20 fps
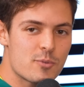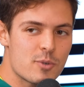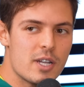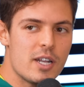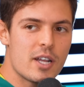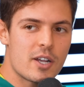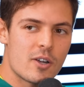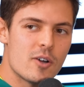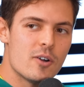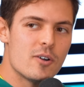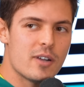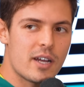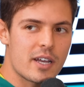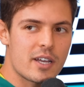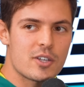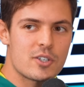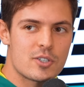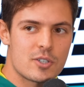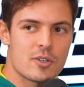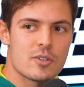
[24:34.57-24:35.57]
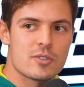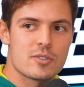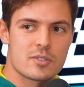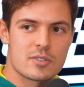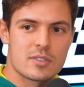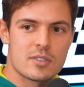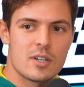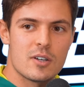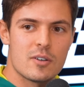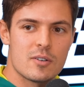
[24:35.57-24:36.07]
really cool. Like it
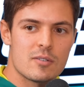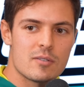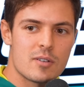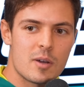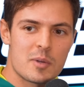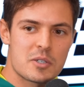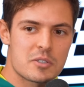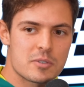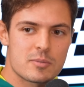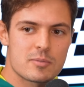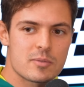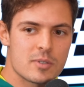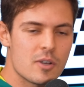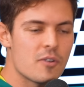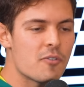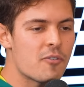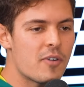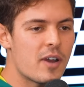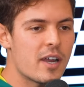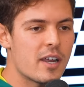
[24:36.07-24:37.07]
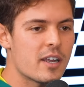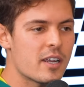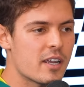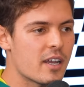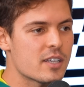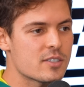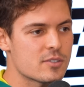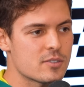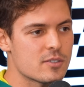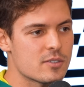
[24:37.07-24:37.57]
shows, you know, how much you know fire he
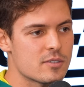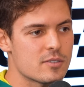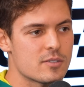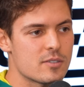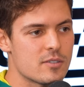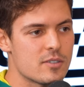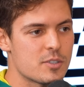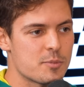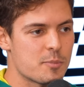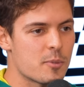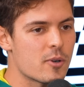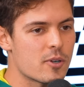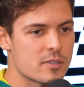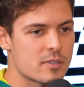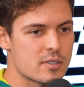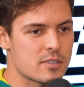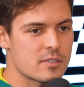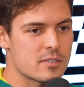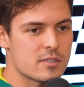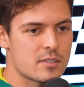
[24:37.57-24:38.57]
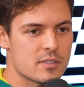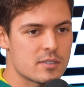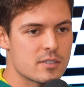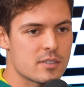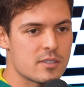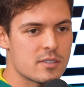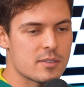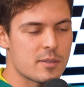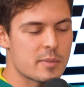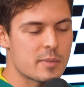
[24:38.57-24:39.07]
has to, to the sport, and it's
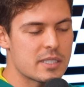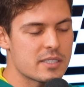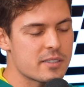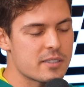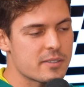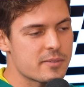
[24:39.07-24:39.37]
it's amazing.